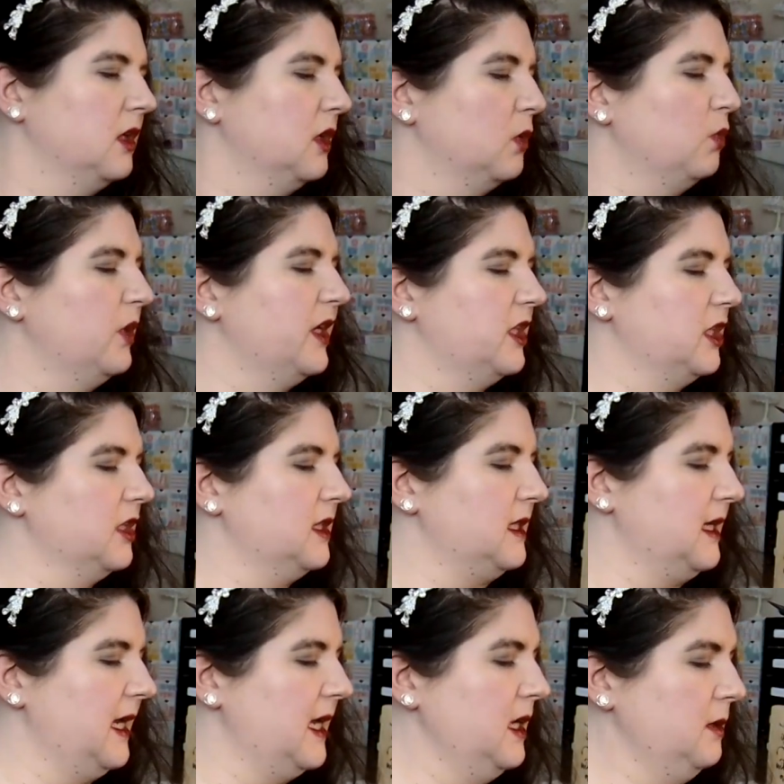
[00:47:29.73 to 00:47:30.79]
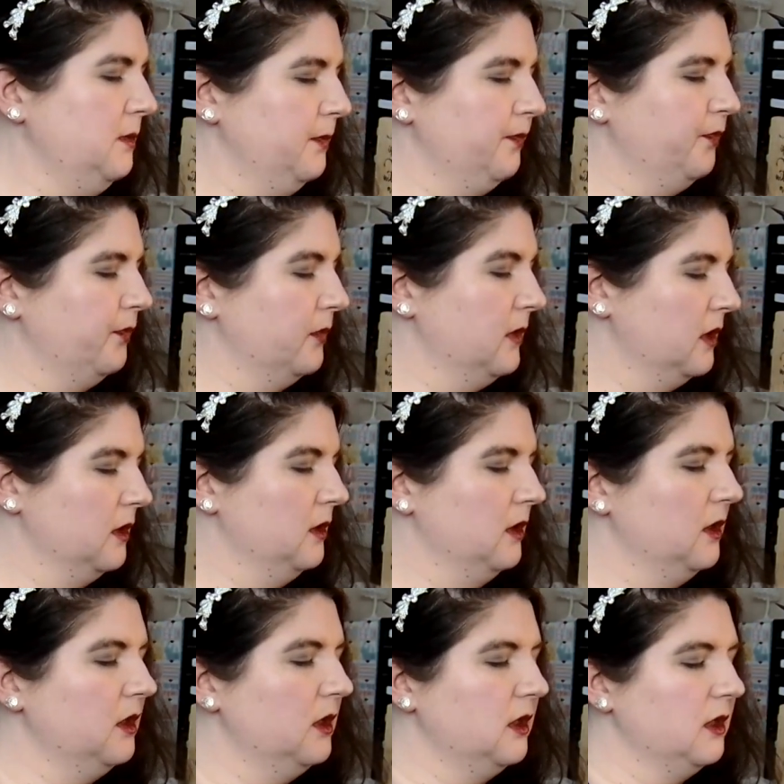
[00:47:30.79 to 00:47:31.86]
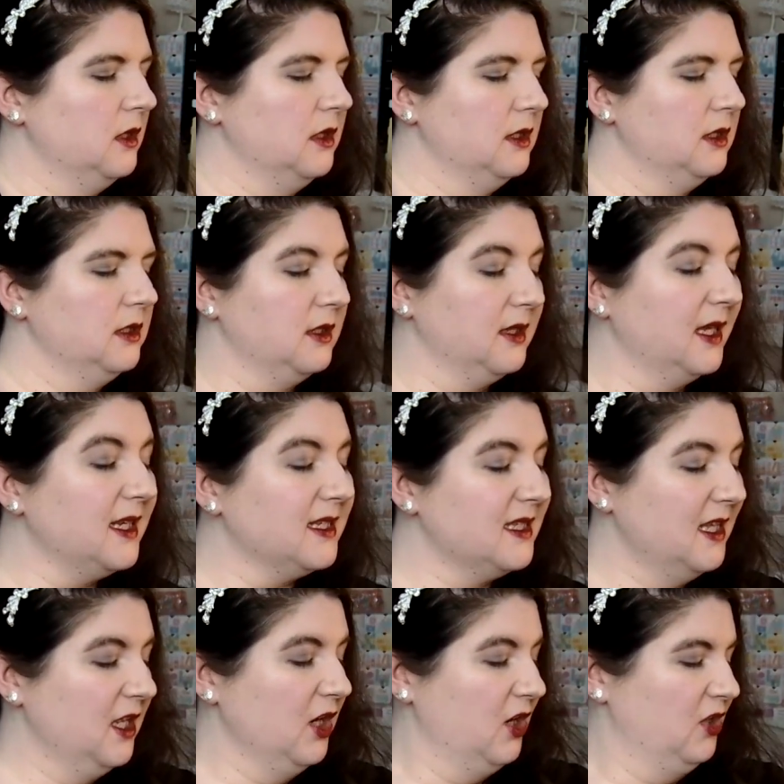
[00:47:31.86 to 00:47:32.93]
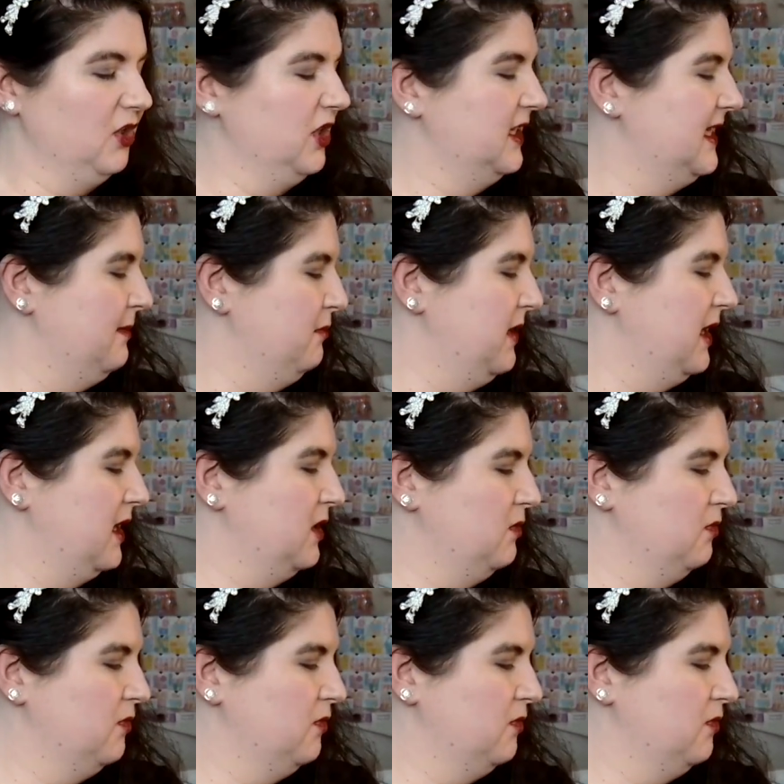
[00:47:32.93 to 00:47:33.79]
We shall see. So that's the yarn she sent me.